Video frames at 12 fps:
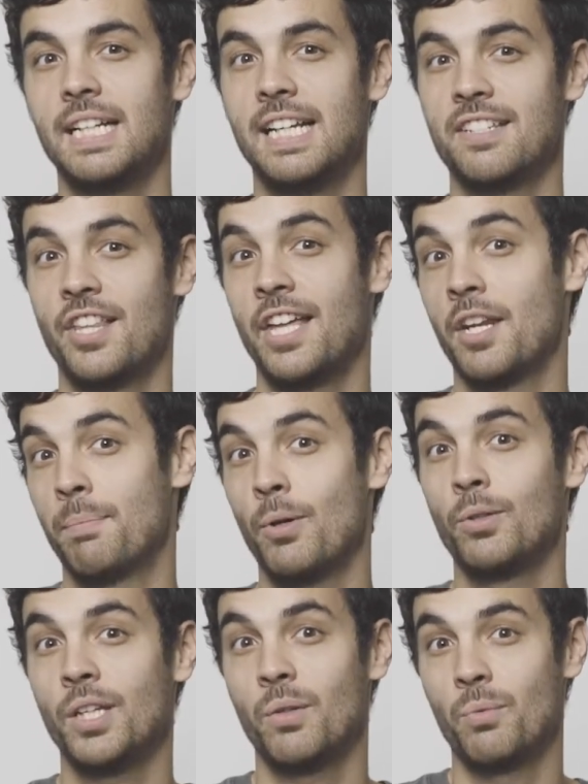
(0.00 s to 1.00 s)
is that
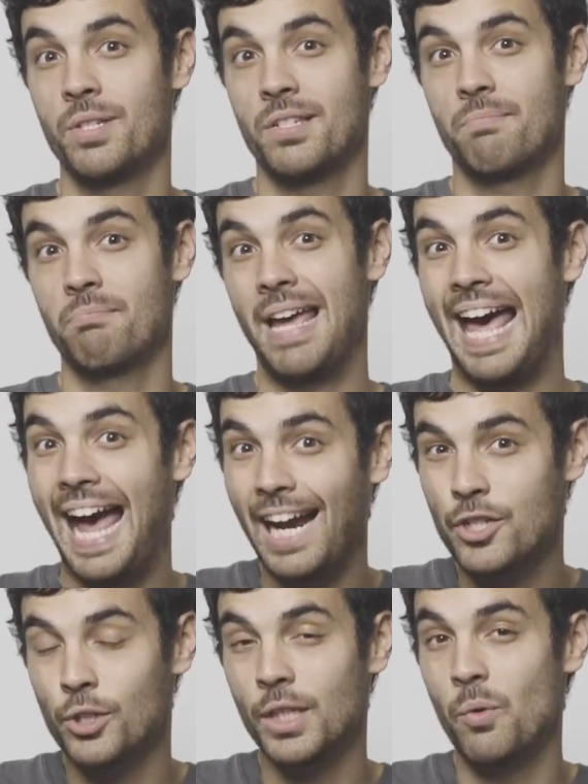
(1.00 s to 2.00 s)
Napoleon was
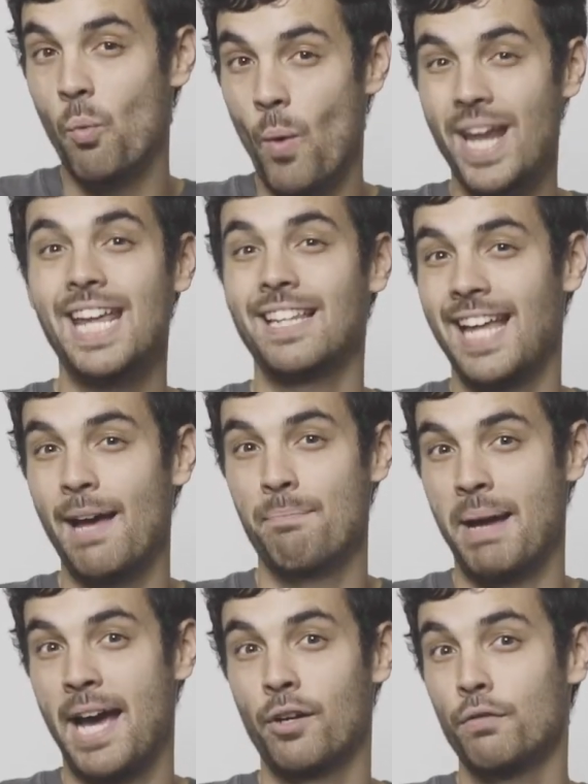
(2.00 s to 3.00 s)
actually winning that
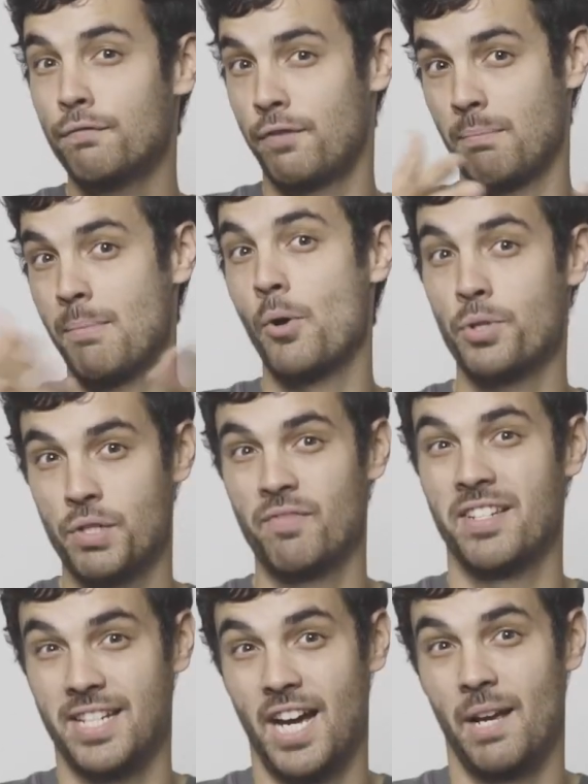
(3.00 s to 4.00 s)
battle for most of the
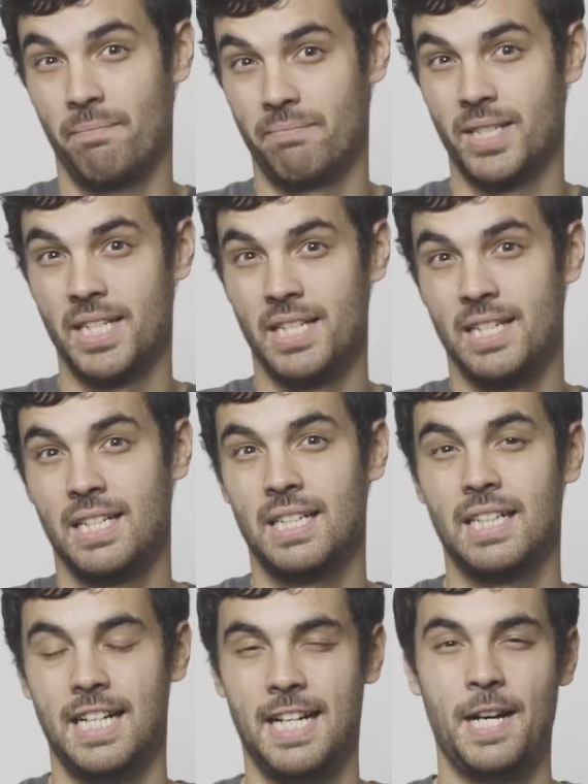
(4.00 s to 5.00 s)

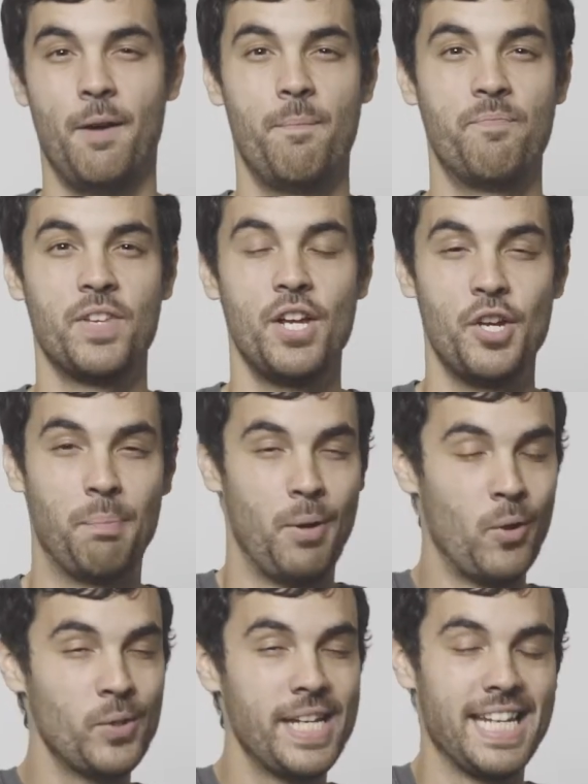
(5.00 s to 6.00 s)
time.
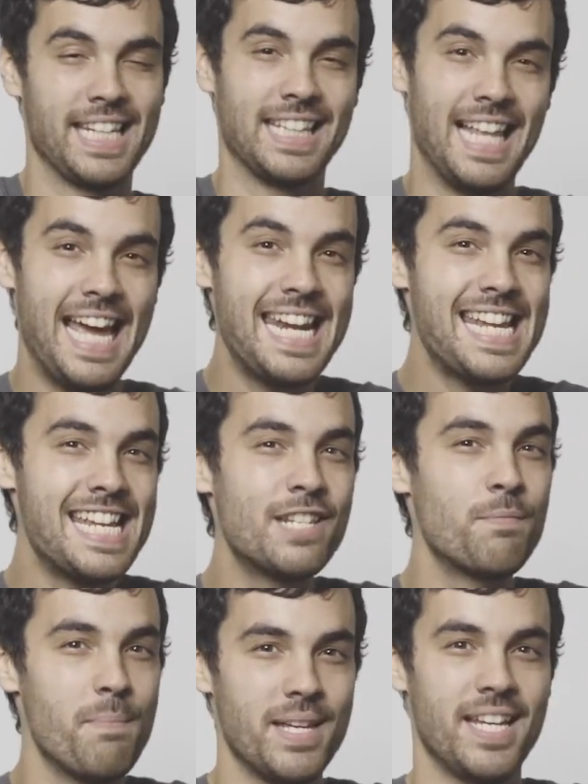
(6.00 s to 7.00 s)
Napoleon led
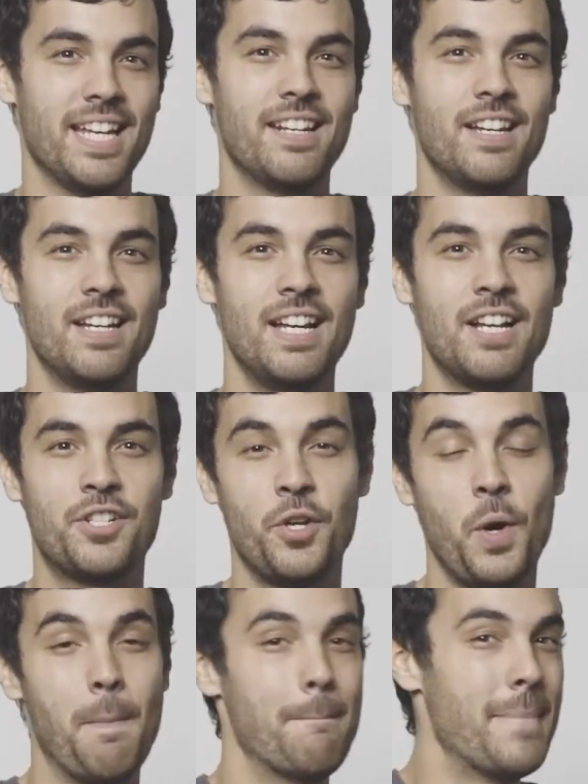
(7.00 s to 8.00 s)
his men to
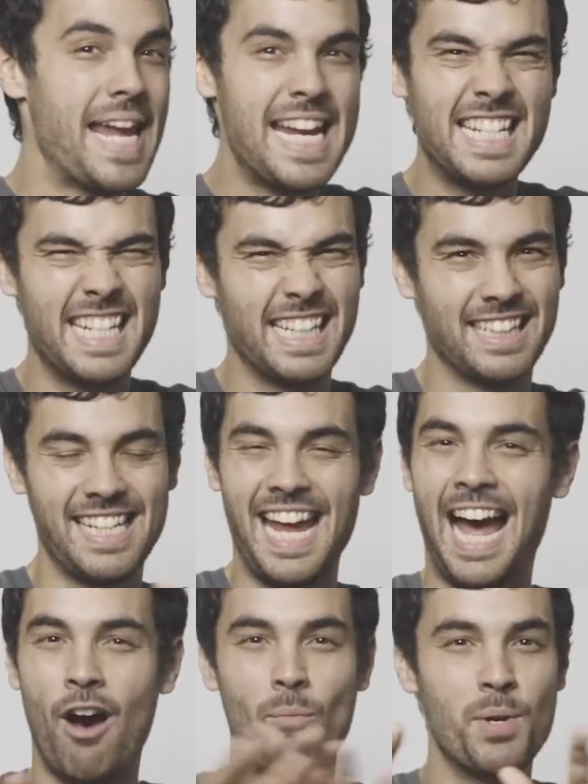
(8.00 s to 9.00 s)
amazingly
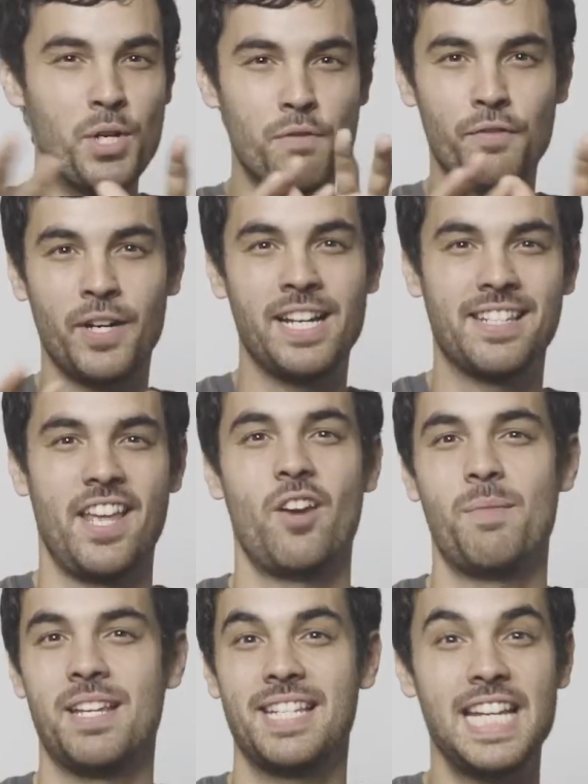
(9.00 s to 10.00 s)
outmaneuver his
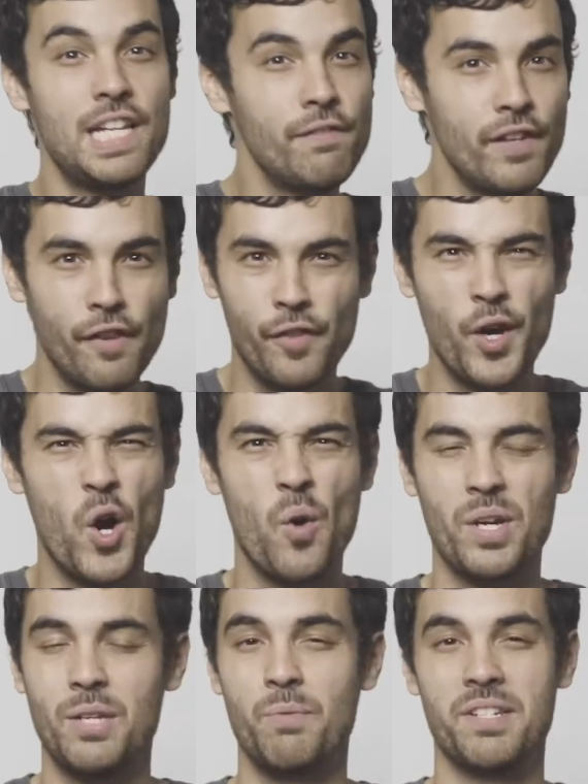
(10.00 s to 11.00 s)
enemies, even though
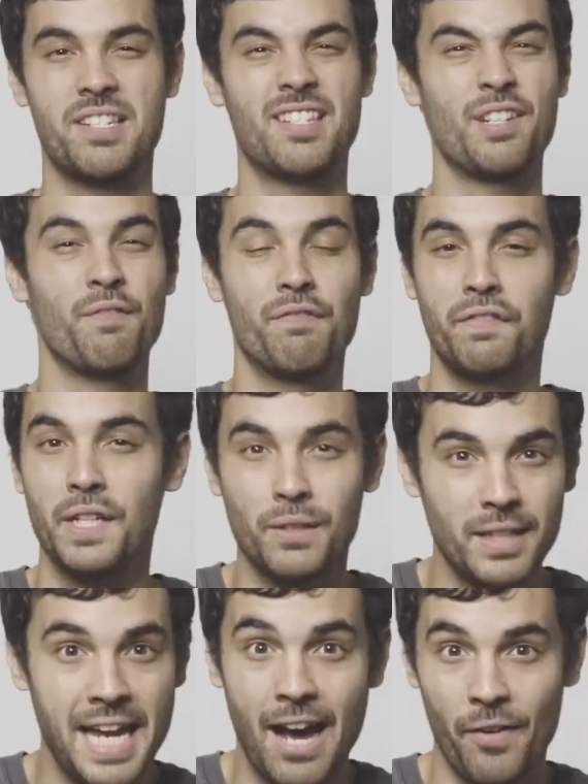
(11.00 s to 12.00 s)
he was
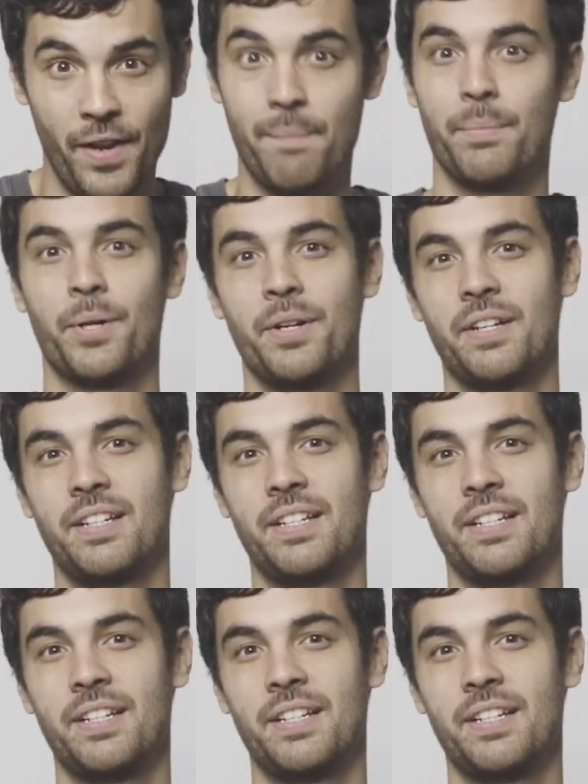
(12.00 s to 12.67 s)
severely outnumbered.